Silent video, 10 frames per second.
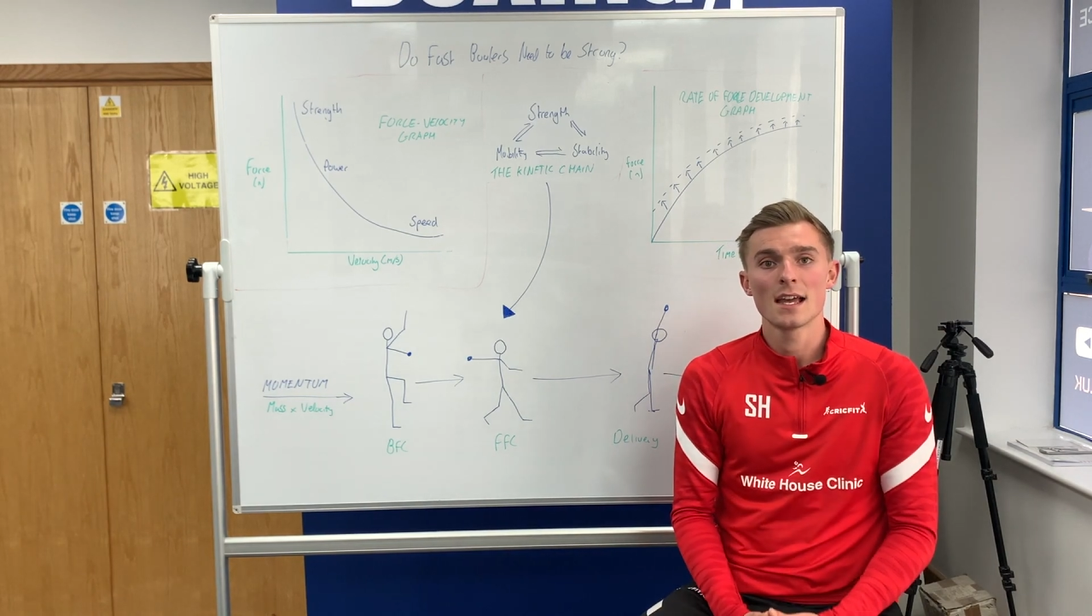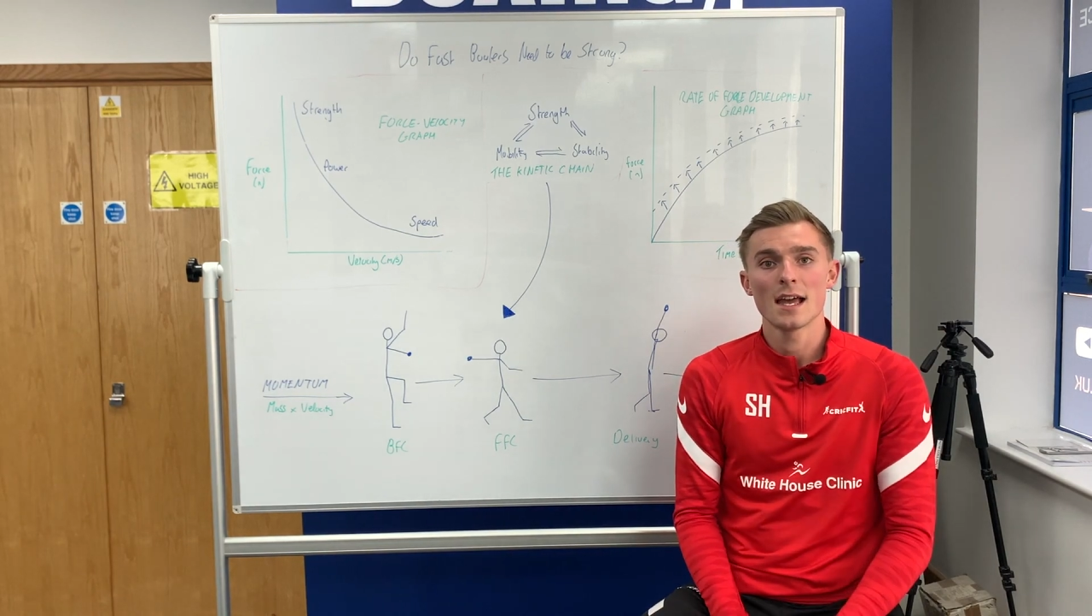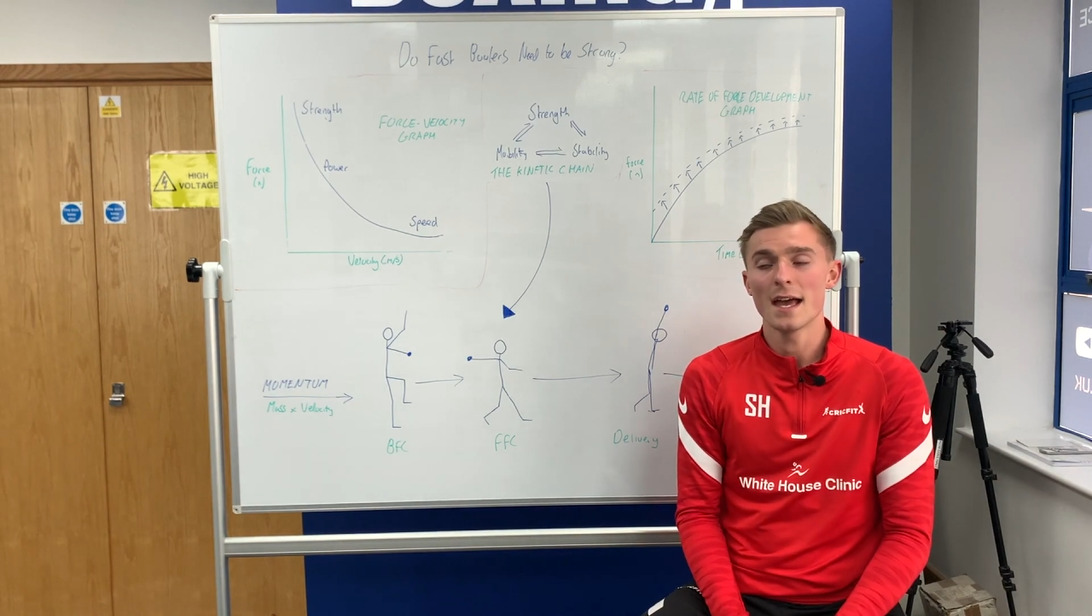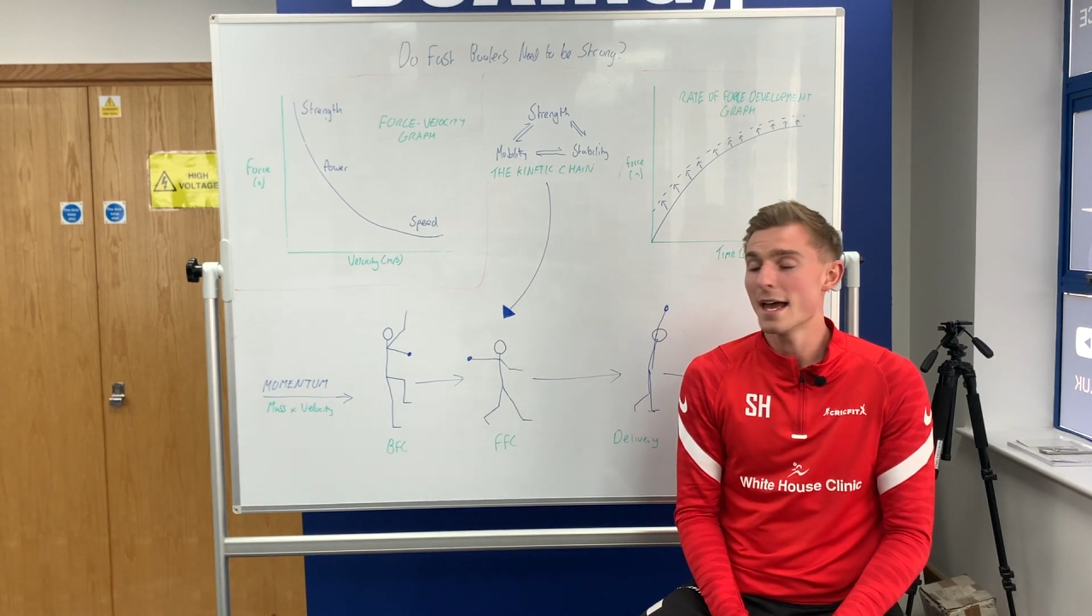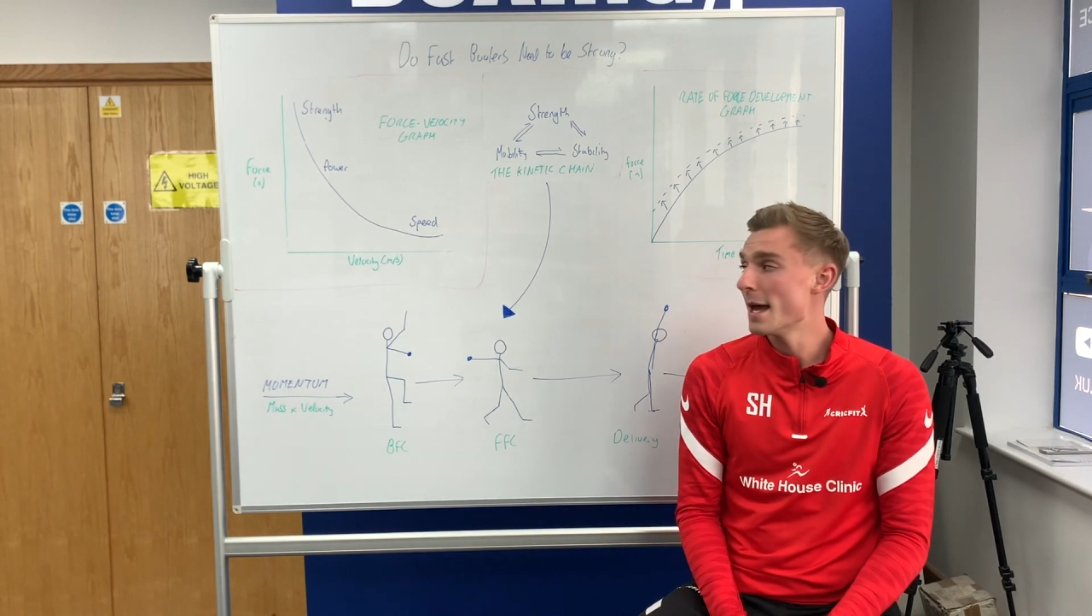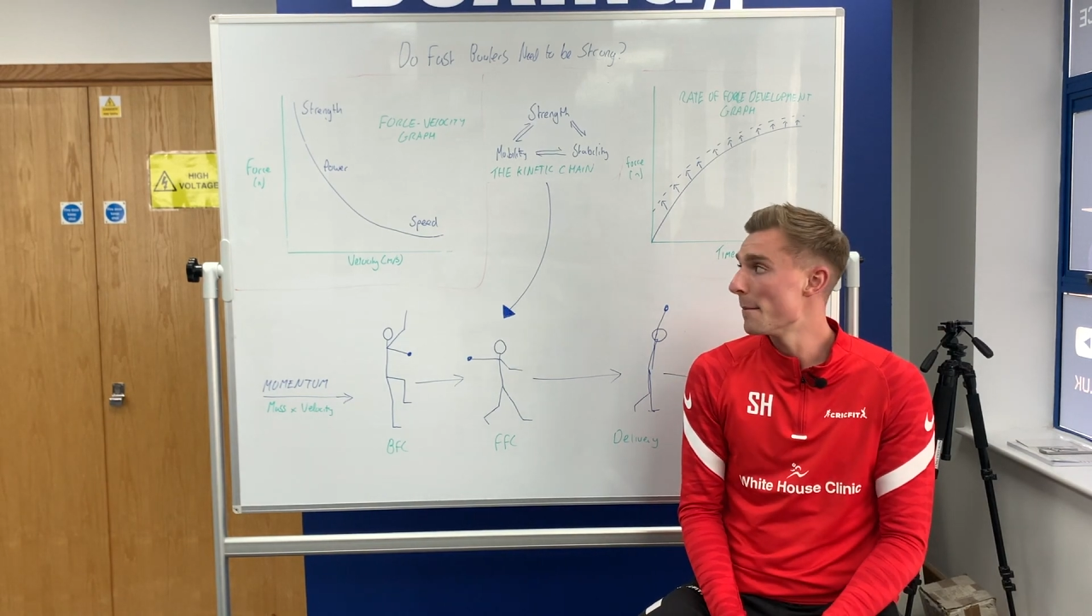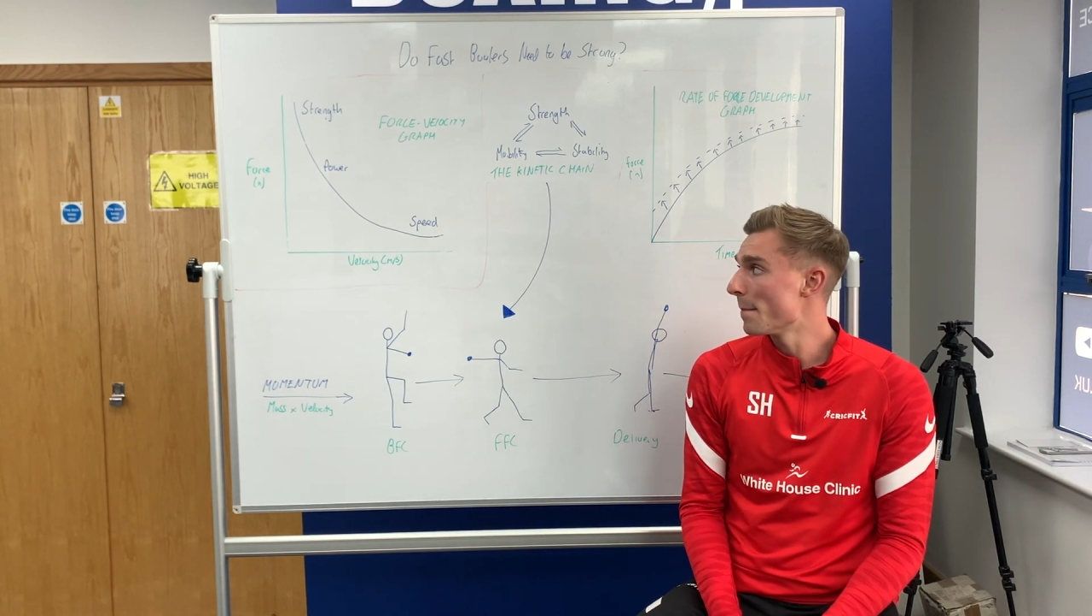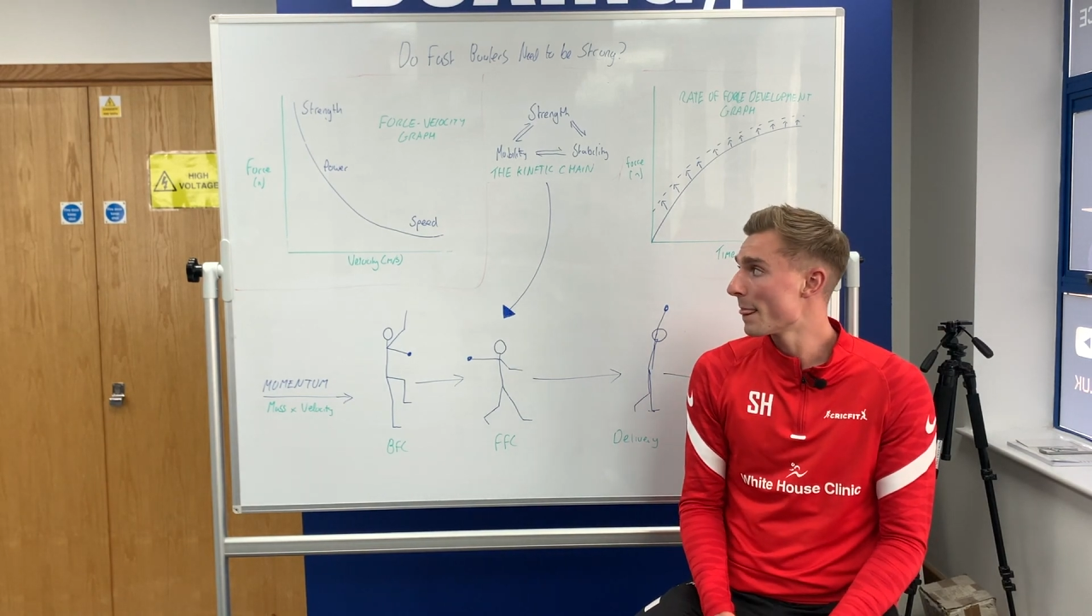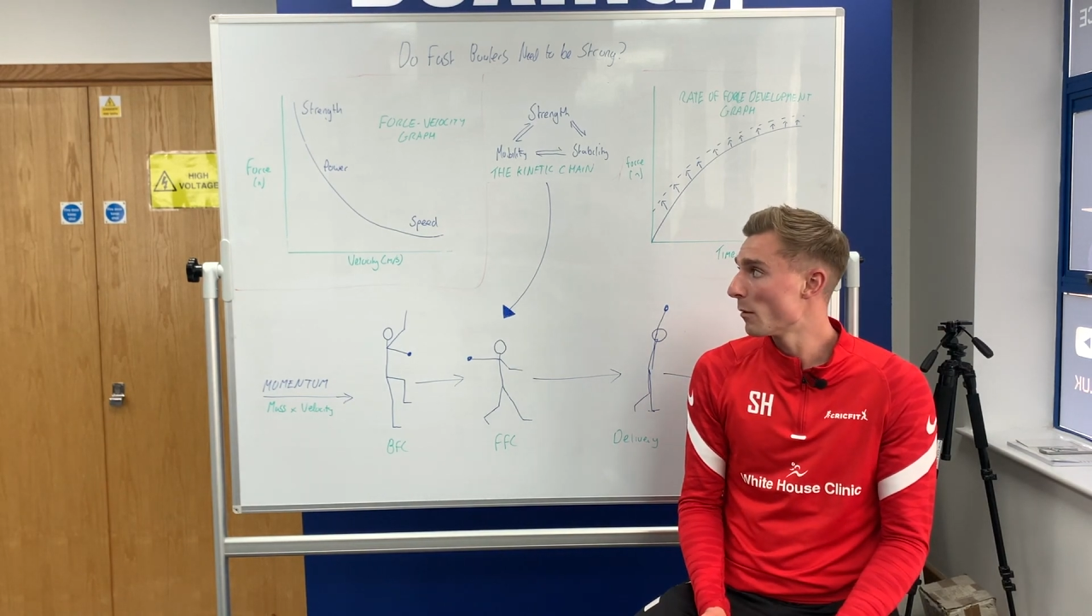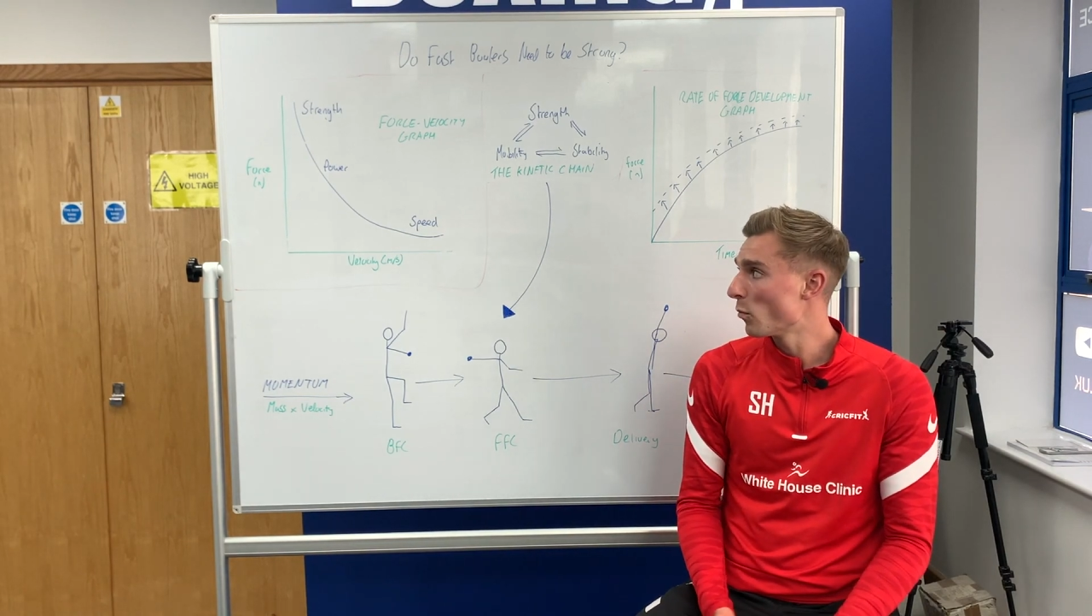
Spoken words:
and